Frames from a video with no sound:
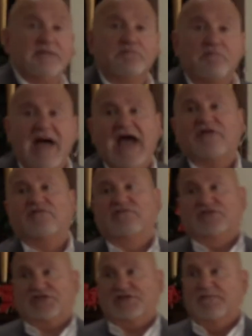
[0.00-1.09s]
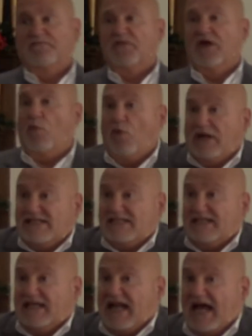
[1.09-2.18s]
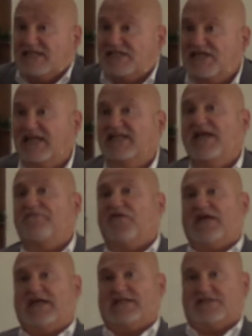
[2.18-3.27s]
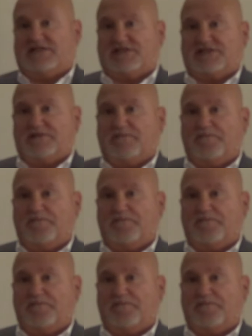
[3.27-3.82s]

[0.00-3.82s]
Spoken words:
matters? What is it that has significance?